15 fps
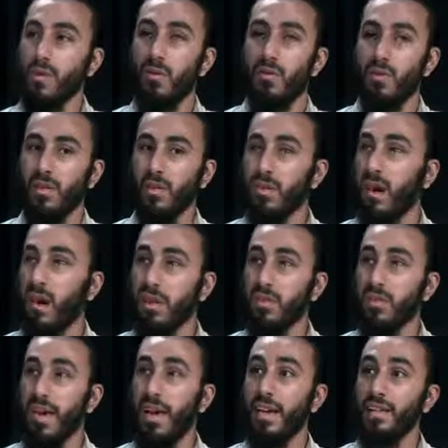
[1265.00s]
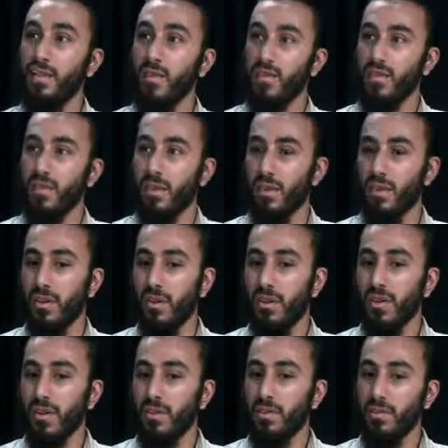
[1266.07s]
wouldn't our Creator also,
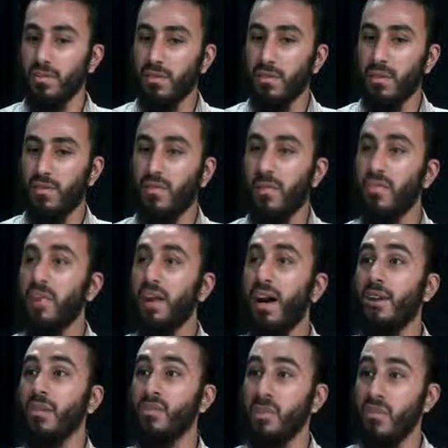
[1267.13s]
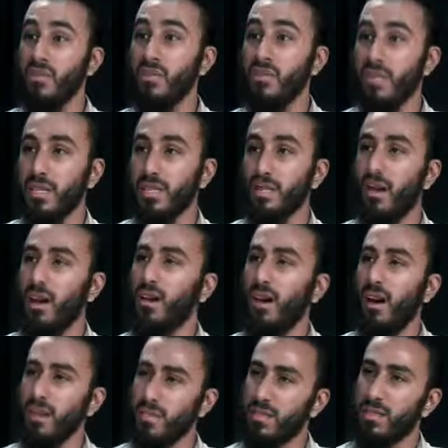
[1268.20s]
fulfill our spiritual needs,
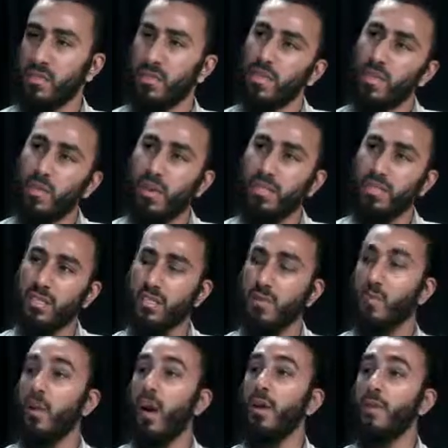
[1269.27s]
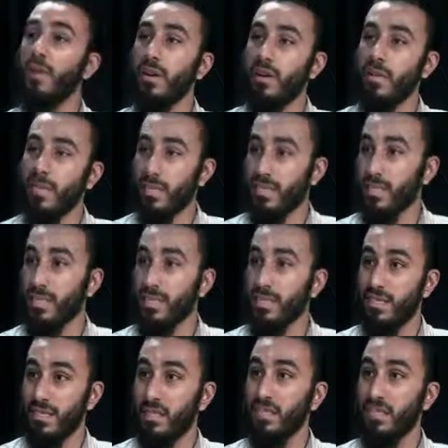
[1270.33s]
answer some of the questions on why we're in
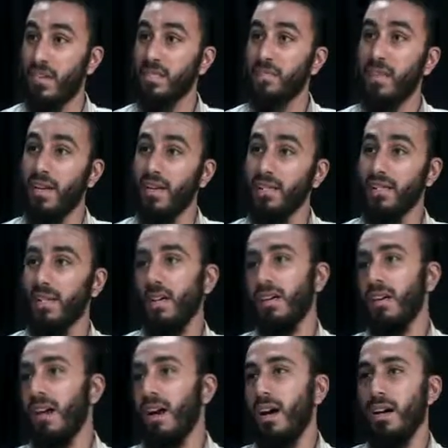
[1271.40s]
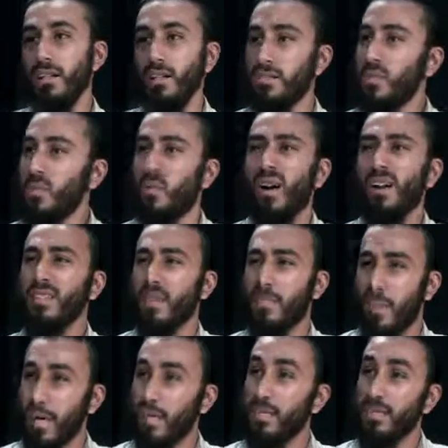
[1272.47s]
existence in the first place, and why is
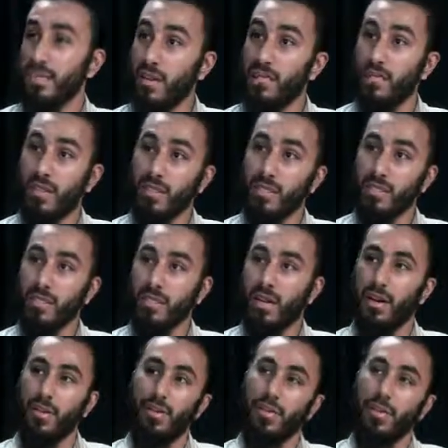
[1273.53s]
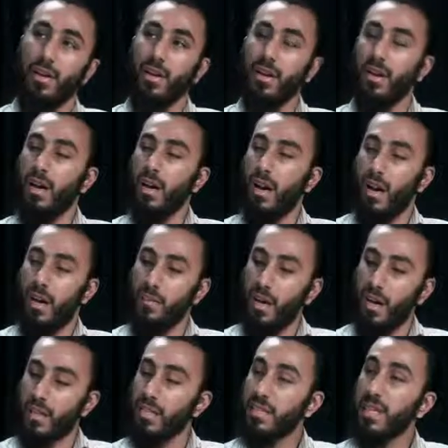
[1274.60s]
there pain and suffering on this earth,
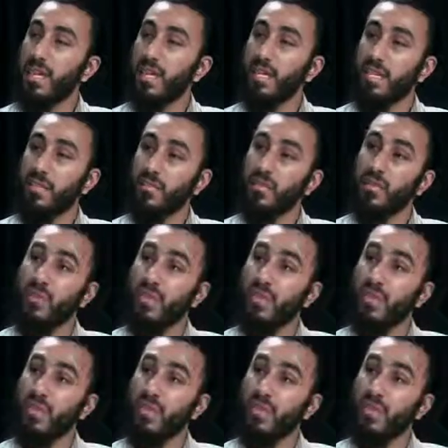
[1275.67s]
and then taking it